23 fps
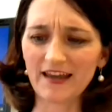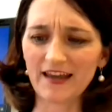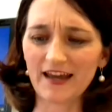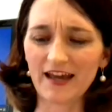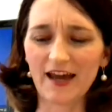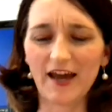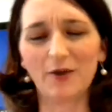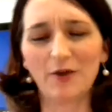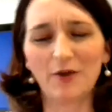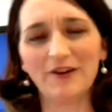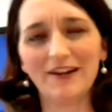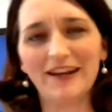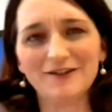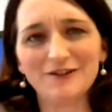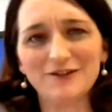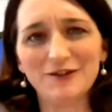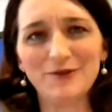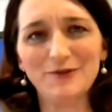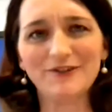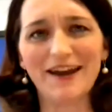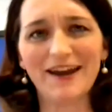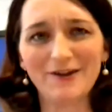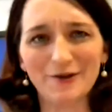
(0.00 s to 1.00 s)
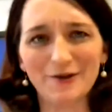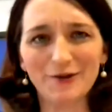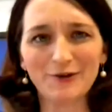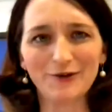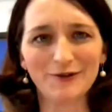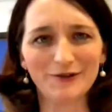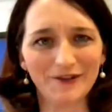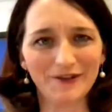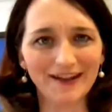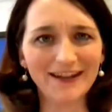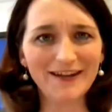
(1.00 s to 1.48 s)
I don't want to get too technical
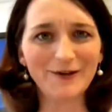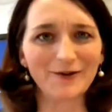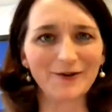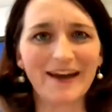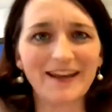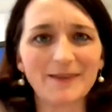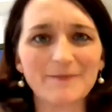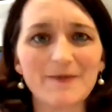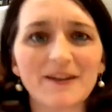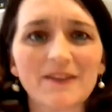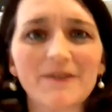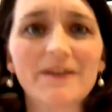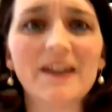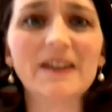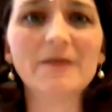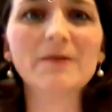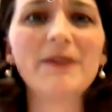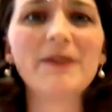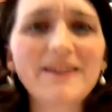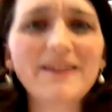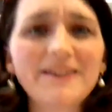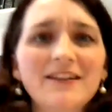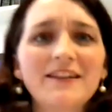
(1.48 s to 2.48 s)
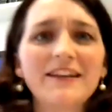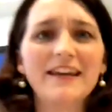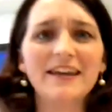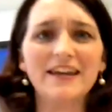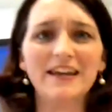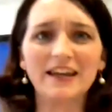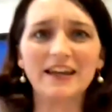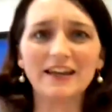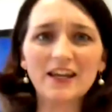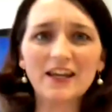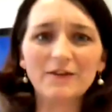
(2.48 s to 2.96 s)
in the legal aspect of this, but basically
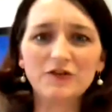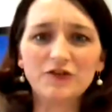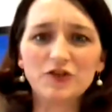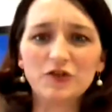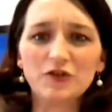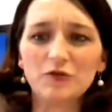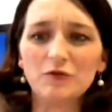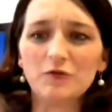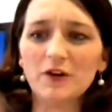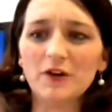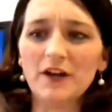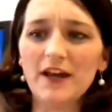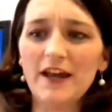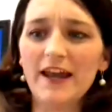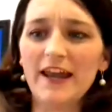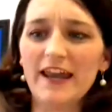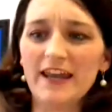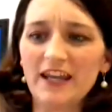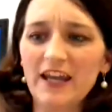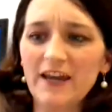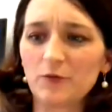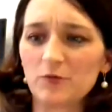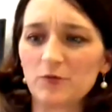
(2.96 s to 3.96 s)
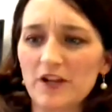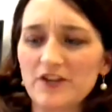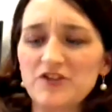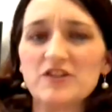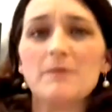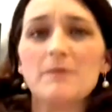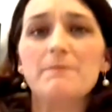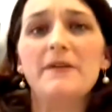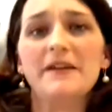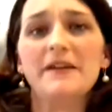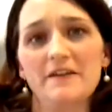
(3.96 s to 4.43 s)
it gives religion
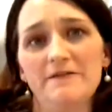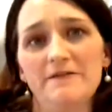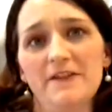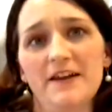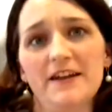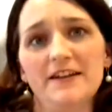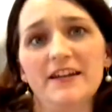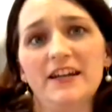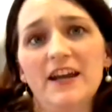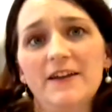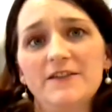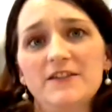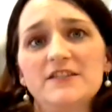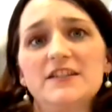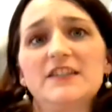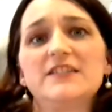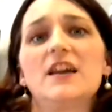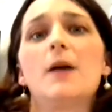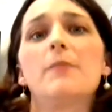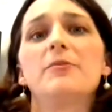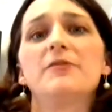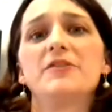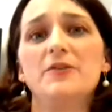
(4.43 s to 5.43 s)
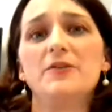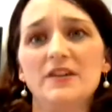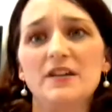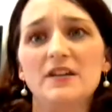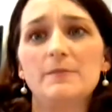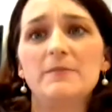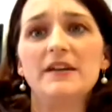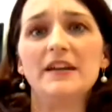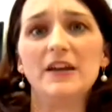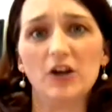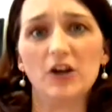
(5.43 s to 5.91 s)
a benefit and gives it its opportunity to
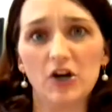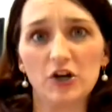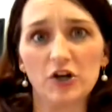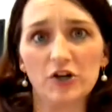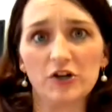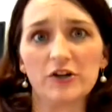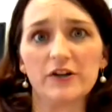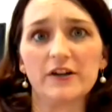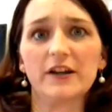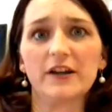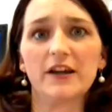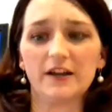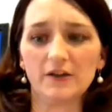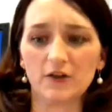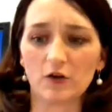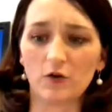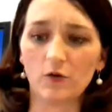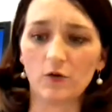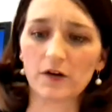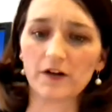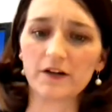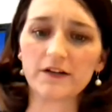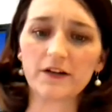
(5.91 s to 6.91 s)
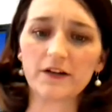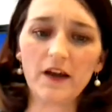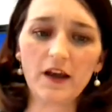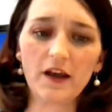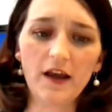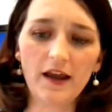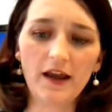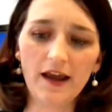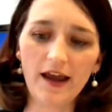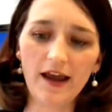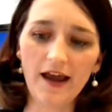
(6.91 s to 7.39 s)
be heard in court.
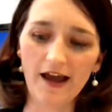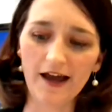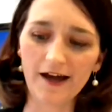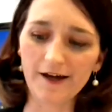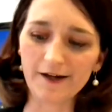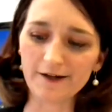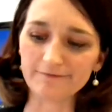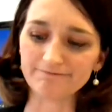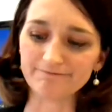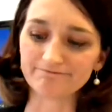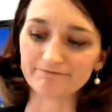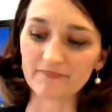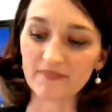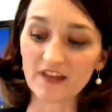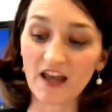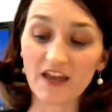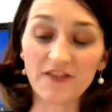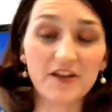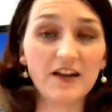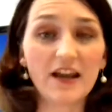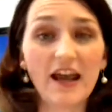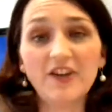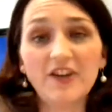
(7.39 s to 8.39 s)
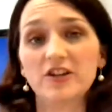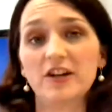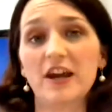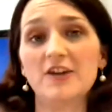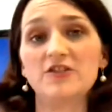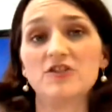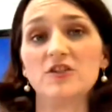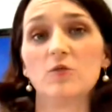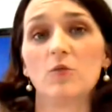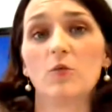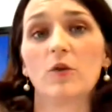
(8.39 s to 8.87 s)
And then
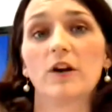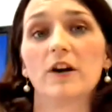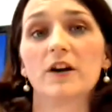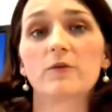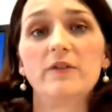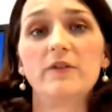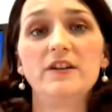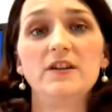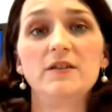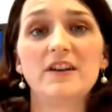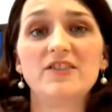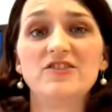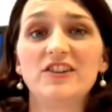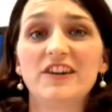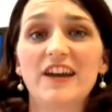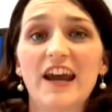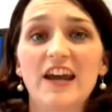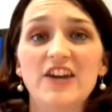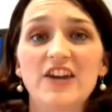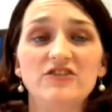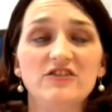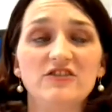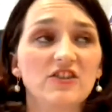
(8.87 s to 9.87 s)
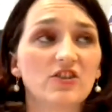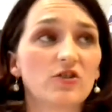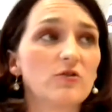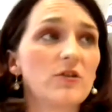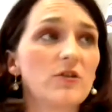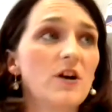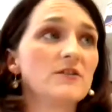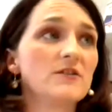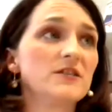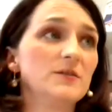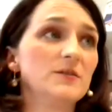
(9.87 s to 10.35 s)
education work. We do education
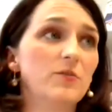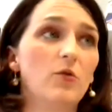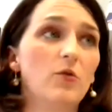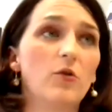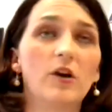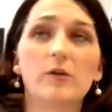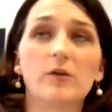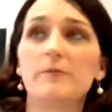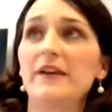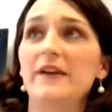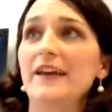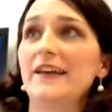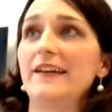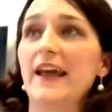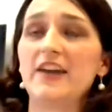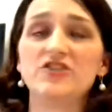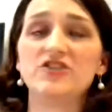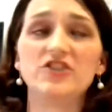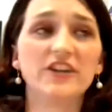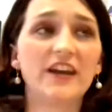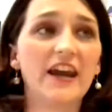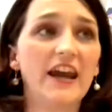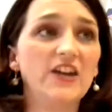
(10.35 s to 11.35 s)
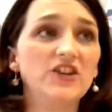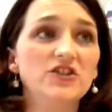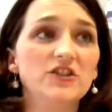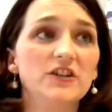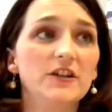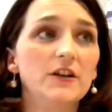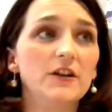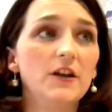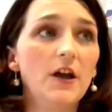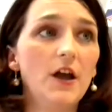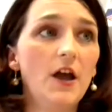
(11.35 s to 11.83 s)
across the board, be it education